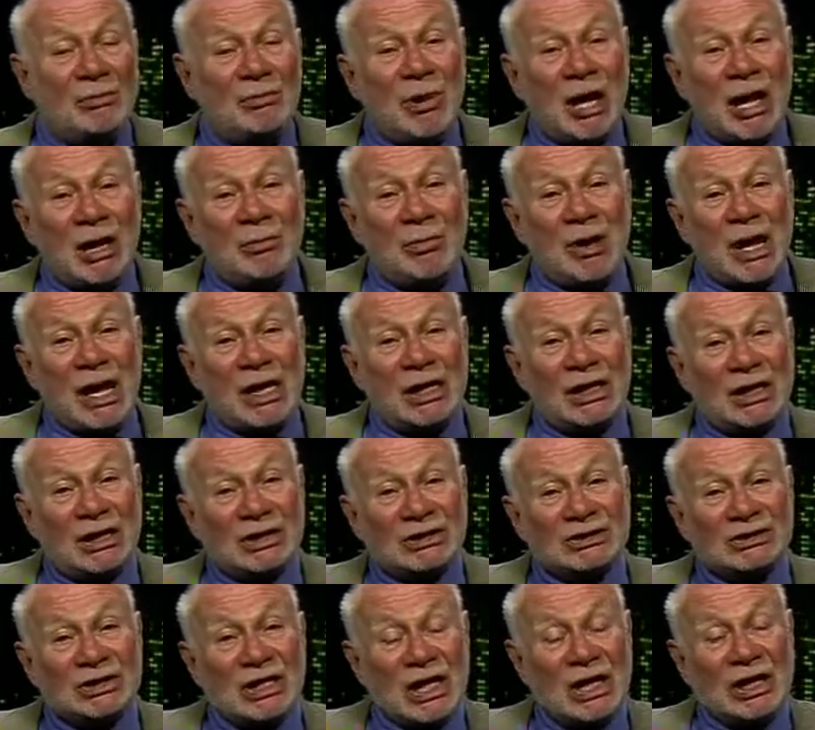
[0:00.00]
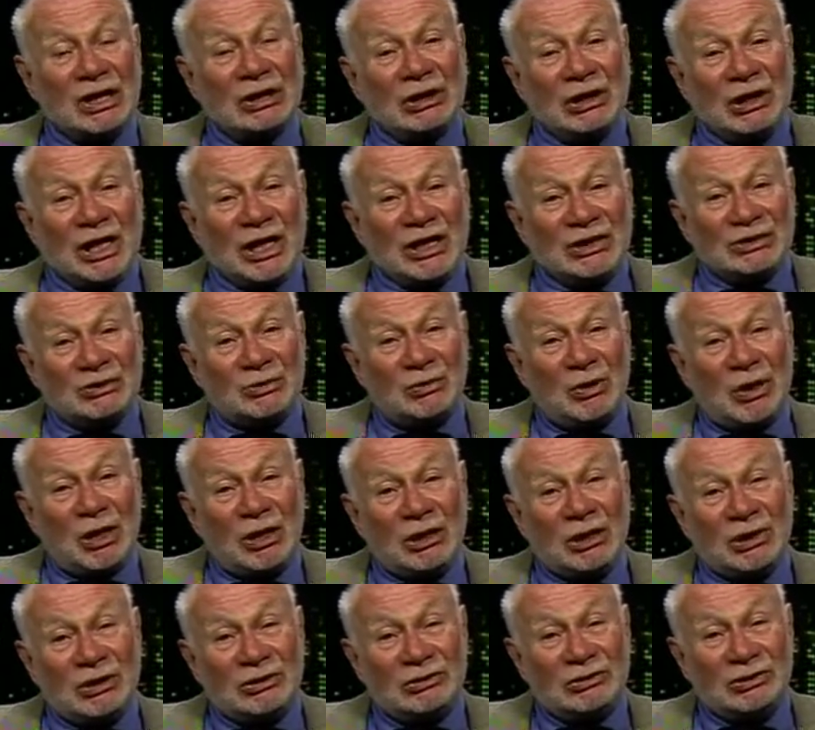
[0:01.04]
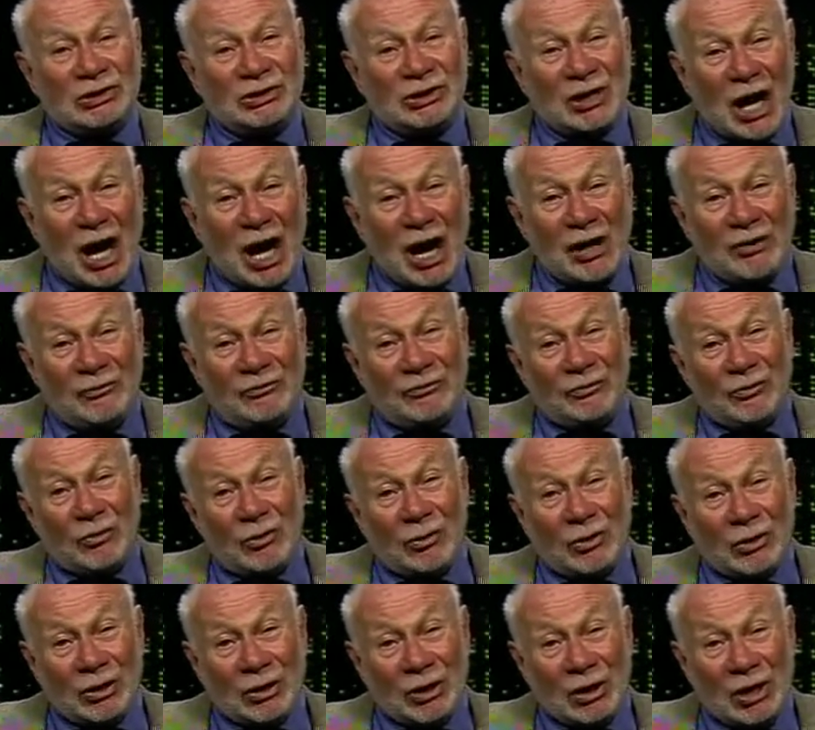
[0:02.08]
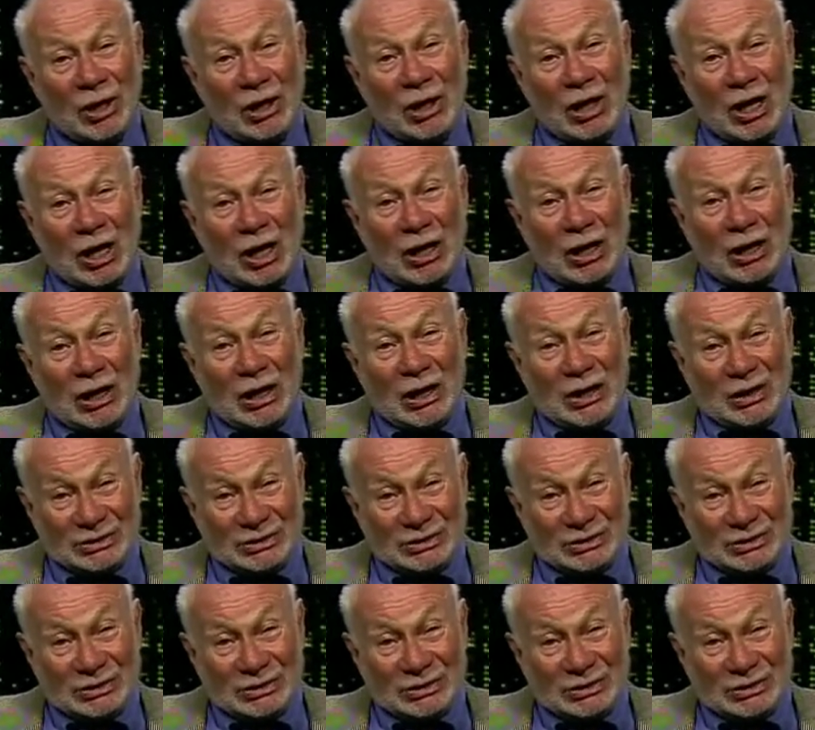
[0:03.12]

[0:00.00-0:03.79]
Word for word: may make us less willing to die for uh,